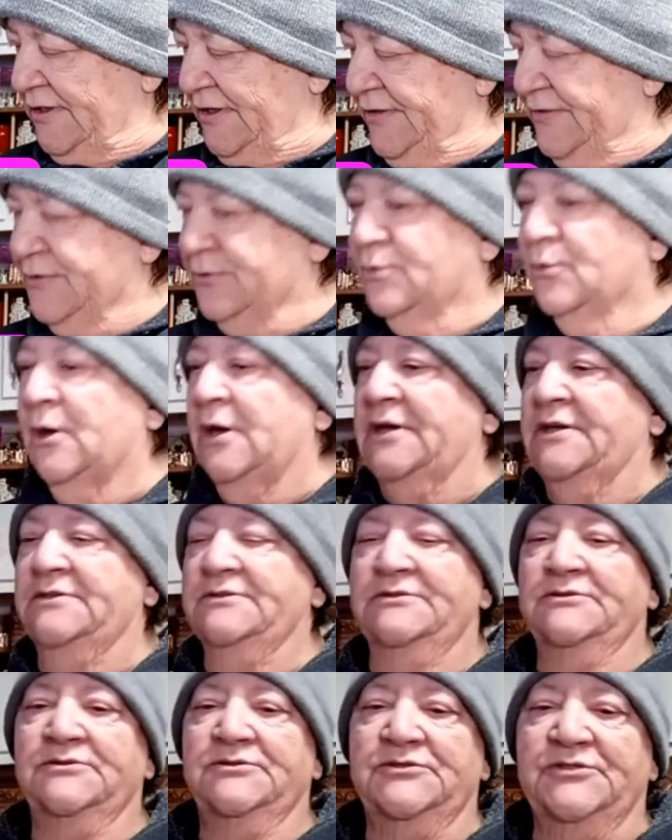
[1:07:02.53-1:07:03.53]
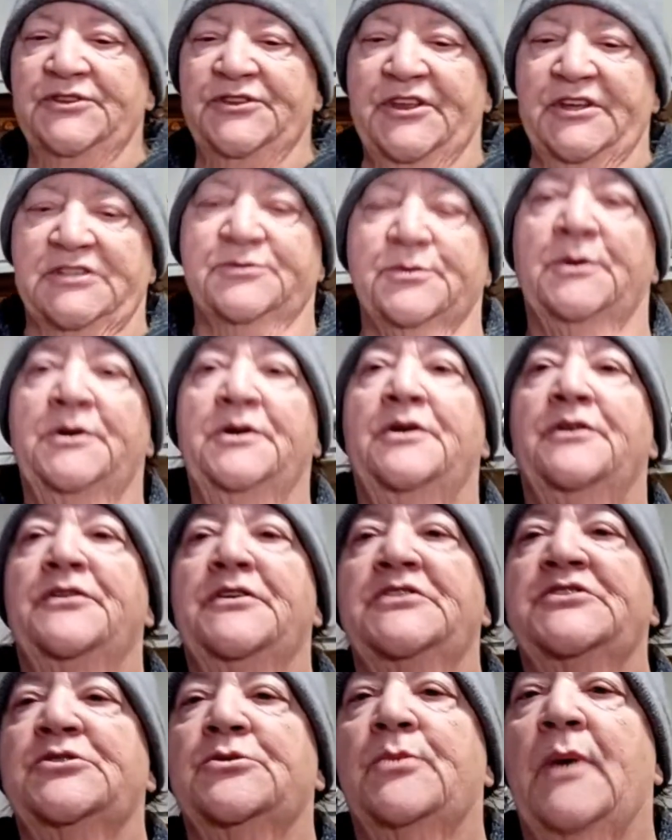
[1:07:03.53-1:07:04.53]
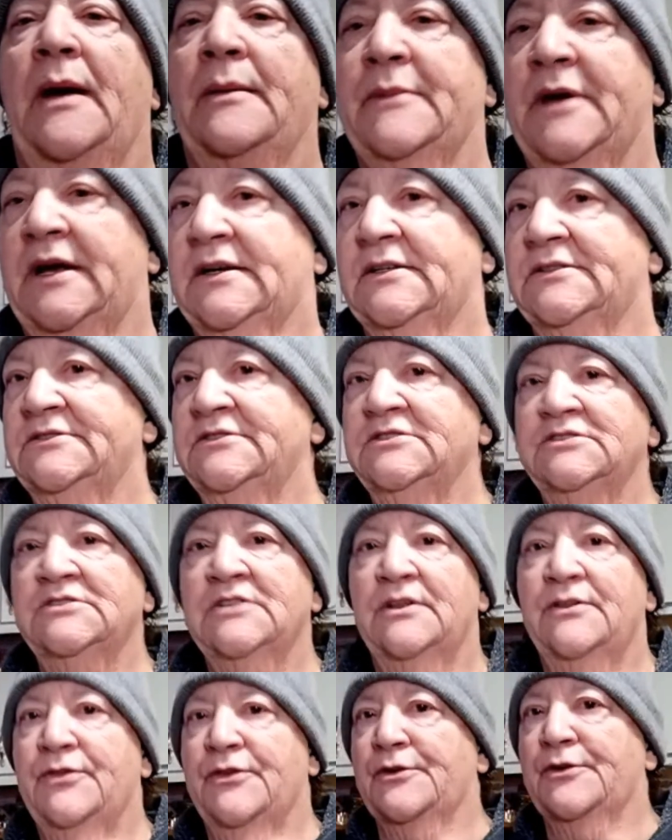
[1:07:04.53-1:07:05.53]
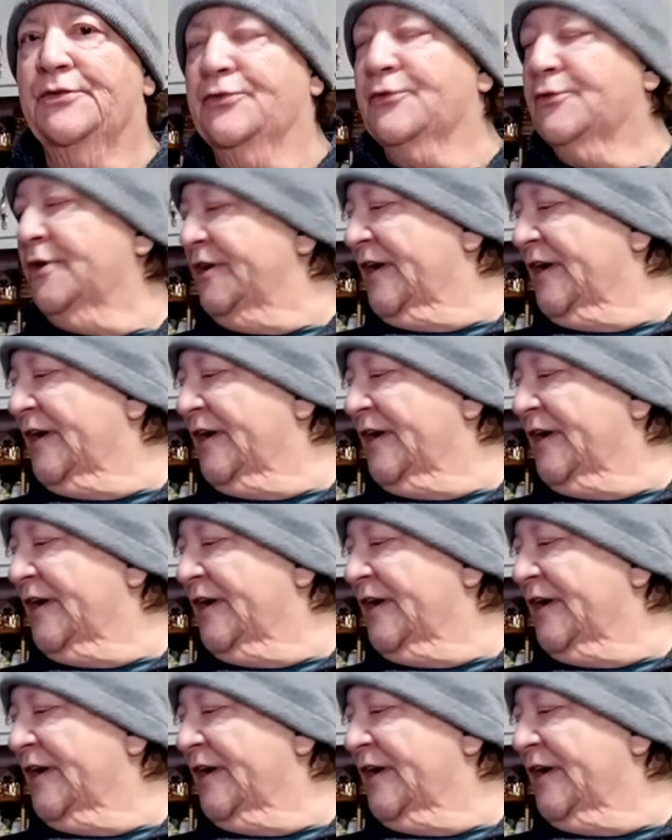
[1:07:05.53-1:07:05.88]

either one, this one or the ceramic, they're three